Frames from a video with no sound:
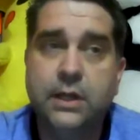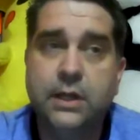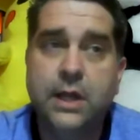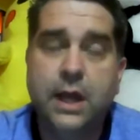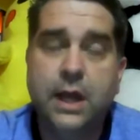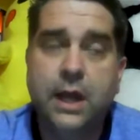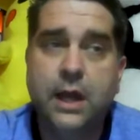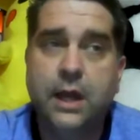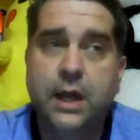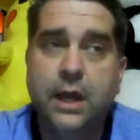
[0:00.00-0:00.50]

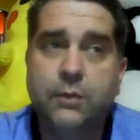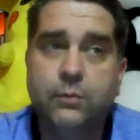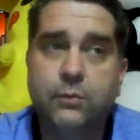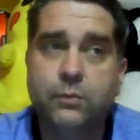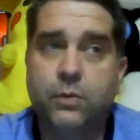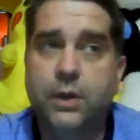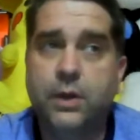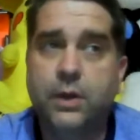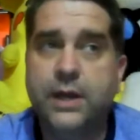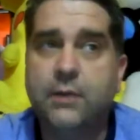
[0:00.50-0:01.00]

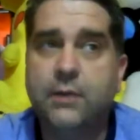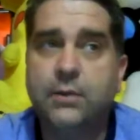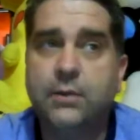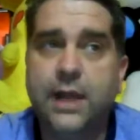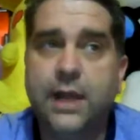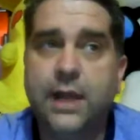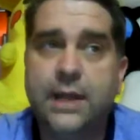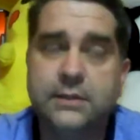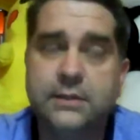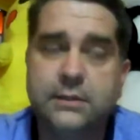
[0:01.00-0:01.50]
What I would
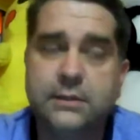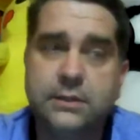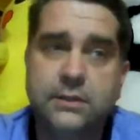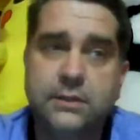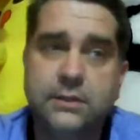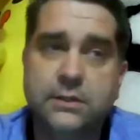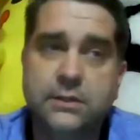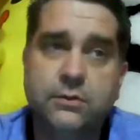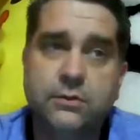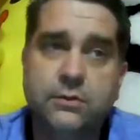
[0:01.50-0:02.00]
like to
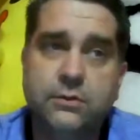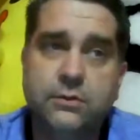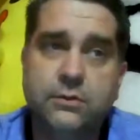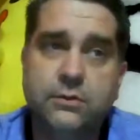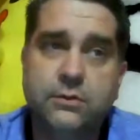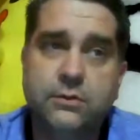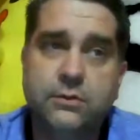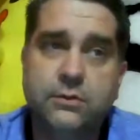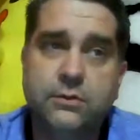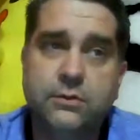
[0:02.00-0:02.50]
do
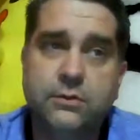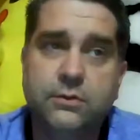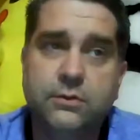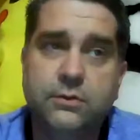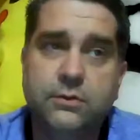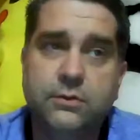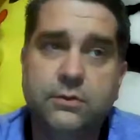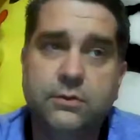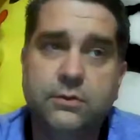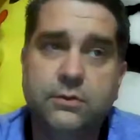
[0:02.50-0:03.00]
is
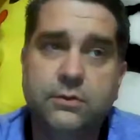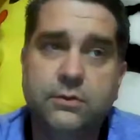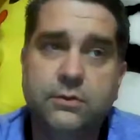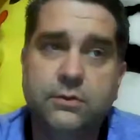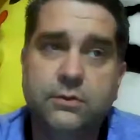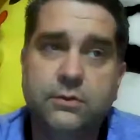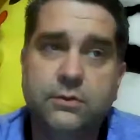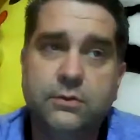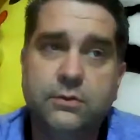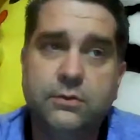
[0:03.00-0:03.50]
have
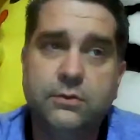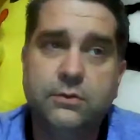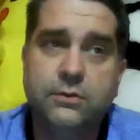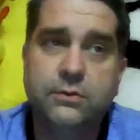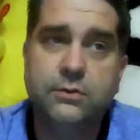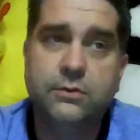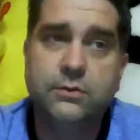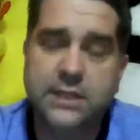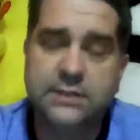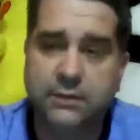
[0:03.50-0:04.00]
Tony watch my
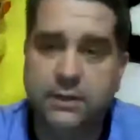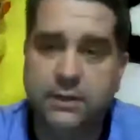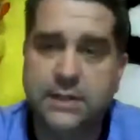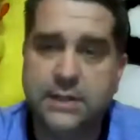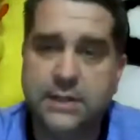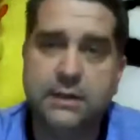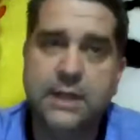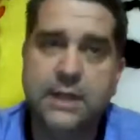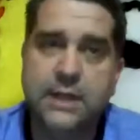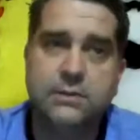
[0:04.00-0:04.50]
kids for an
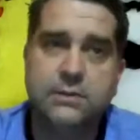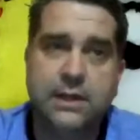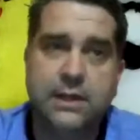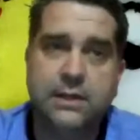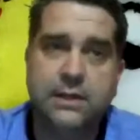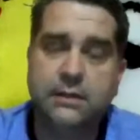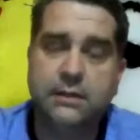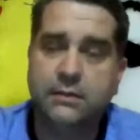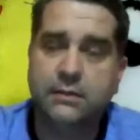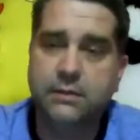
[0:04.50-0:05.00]
entire day
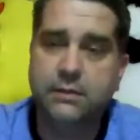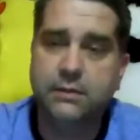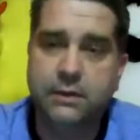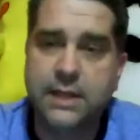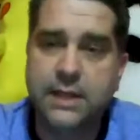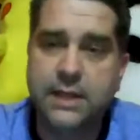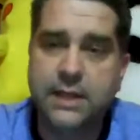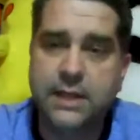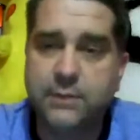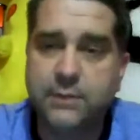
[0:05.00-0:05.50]
so I can go to
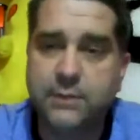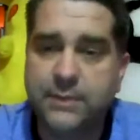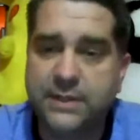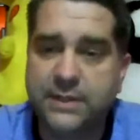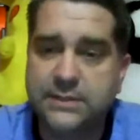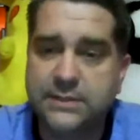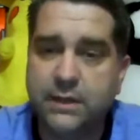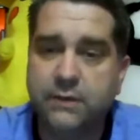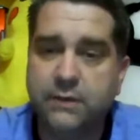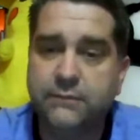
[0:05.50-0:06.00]
the arcade
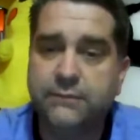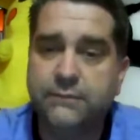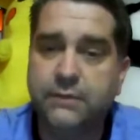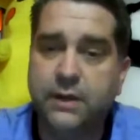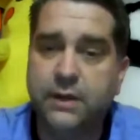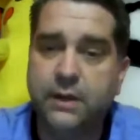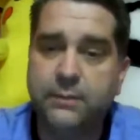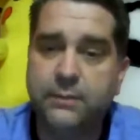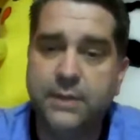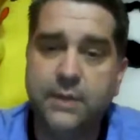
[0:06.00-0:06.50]
by
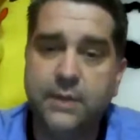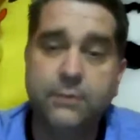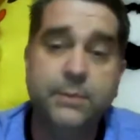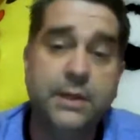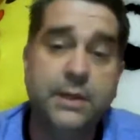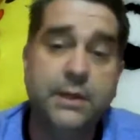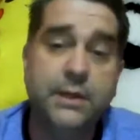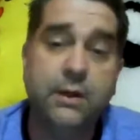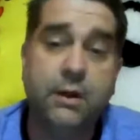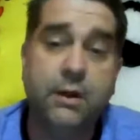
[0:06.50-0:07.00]
myself. That
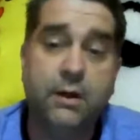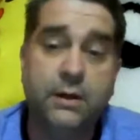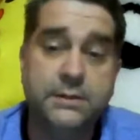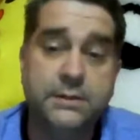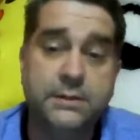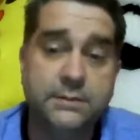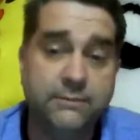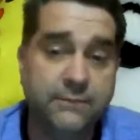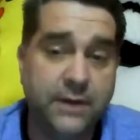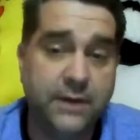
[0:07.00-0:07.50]
would be an
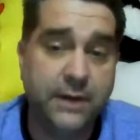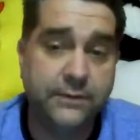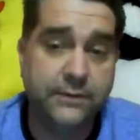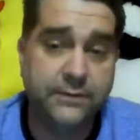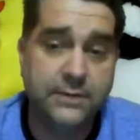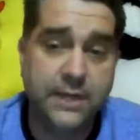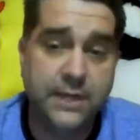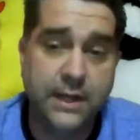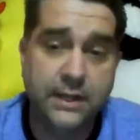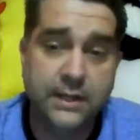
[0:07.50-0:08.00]
awesome
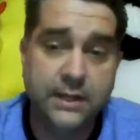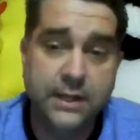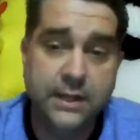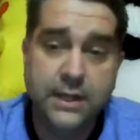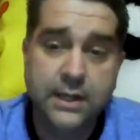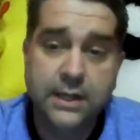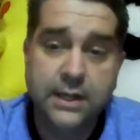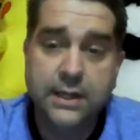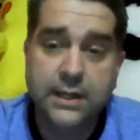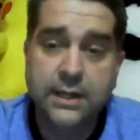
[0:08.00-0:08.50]
Father's Day.
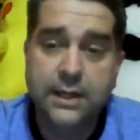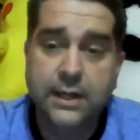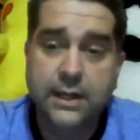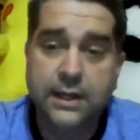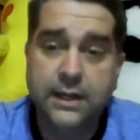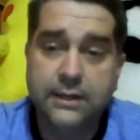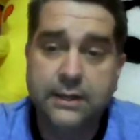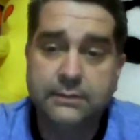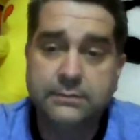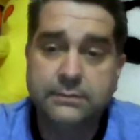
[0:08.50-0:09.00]

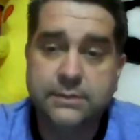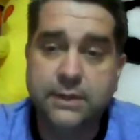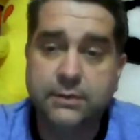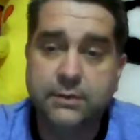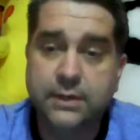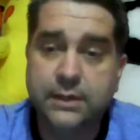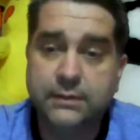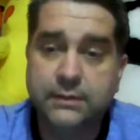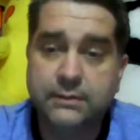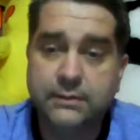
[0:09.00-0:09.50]

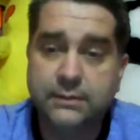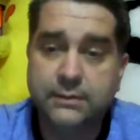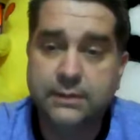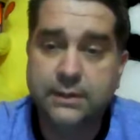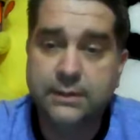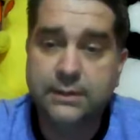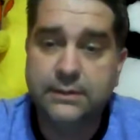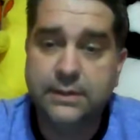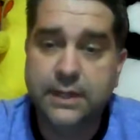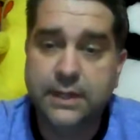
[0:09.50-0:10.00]
Tony,
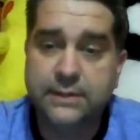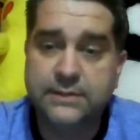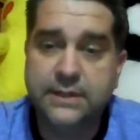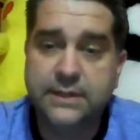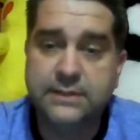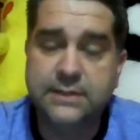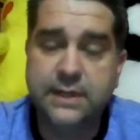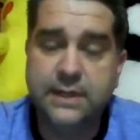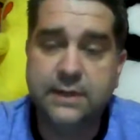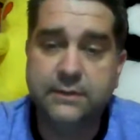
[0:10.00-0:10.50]
how's
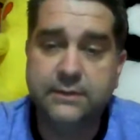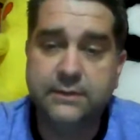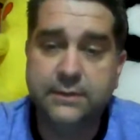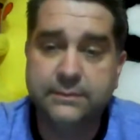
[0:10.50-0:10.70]
that sound?